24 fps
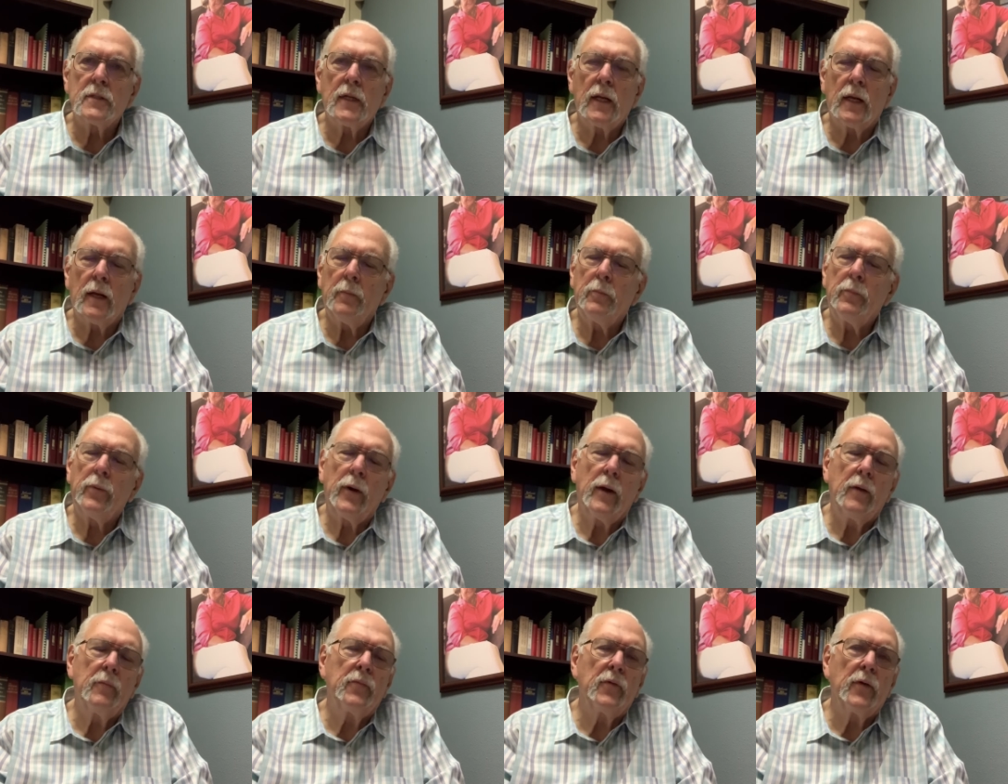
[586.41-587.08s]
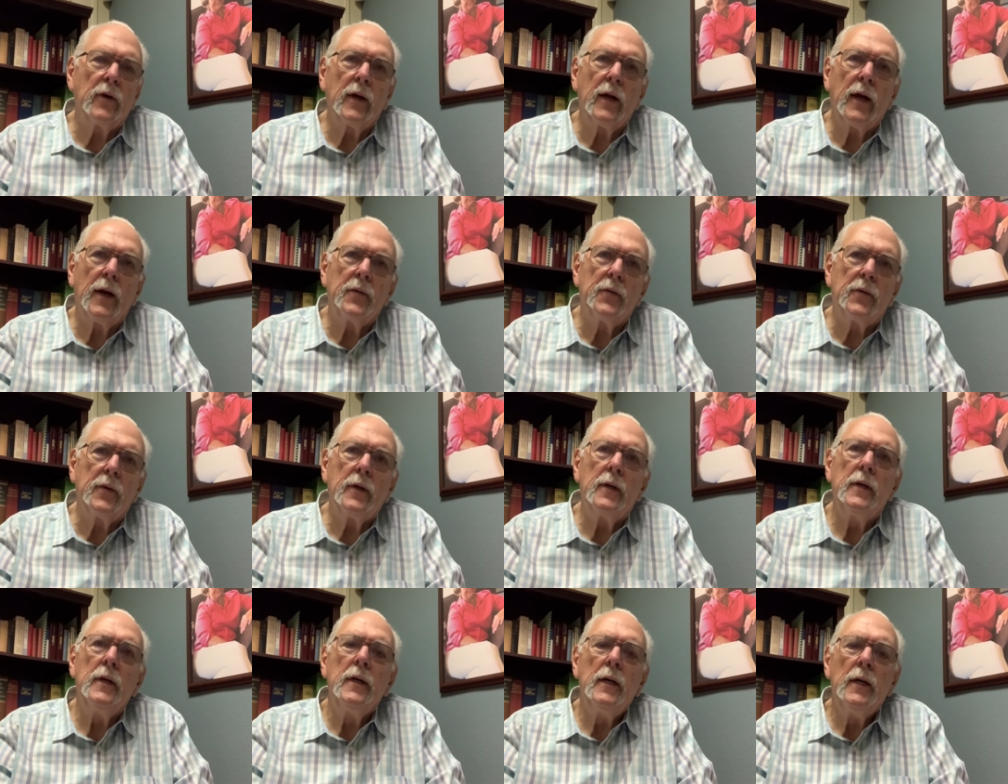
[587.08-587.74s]
And I'm praying for God
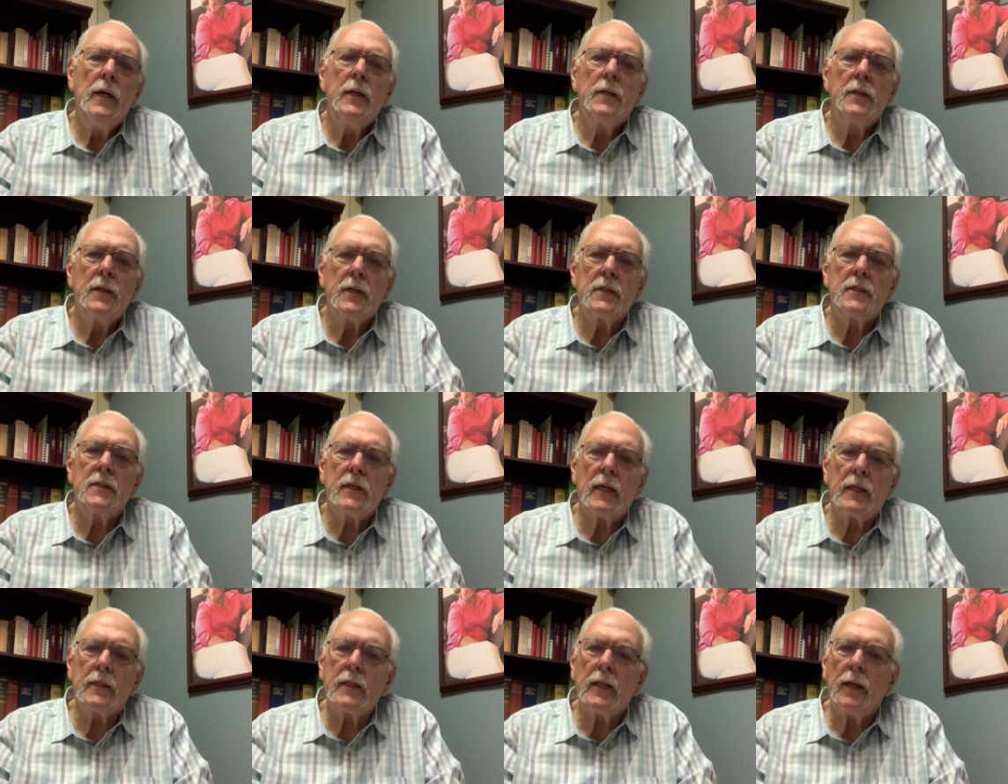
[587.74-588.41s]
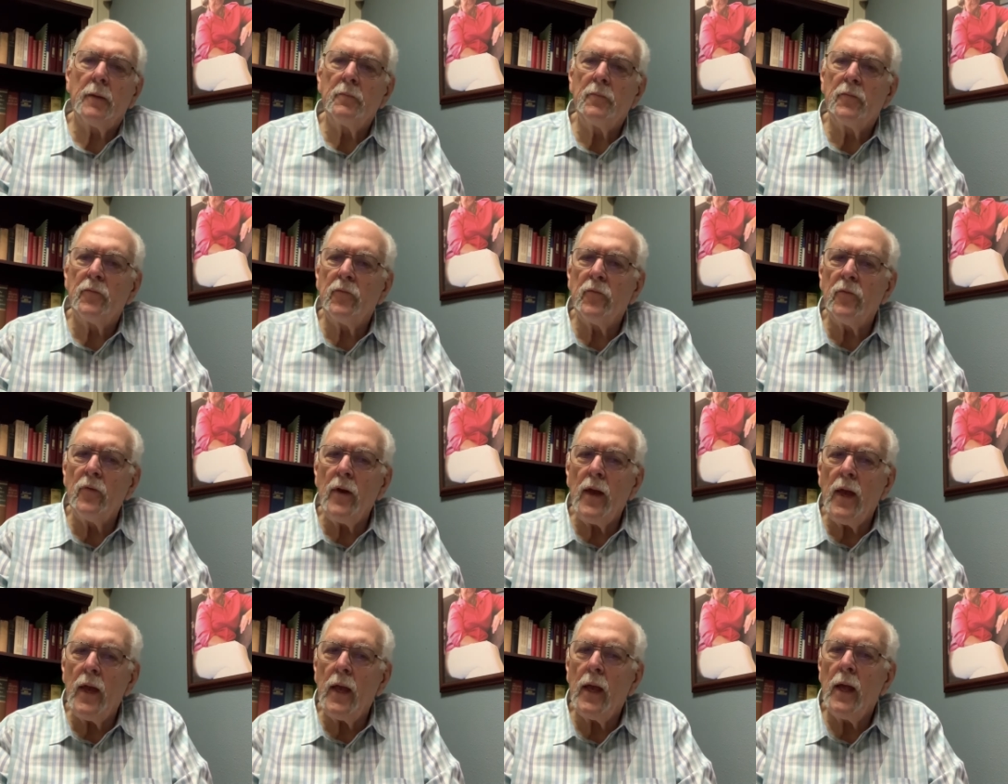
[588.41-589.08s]
to to set them
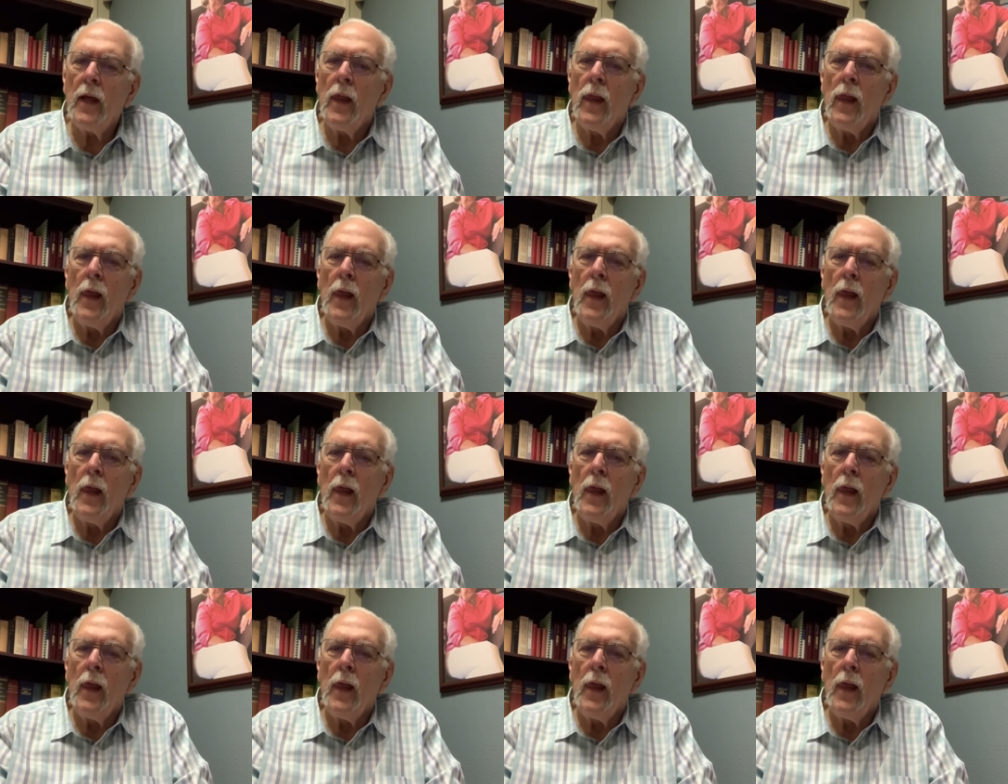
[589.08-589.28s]
free.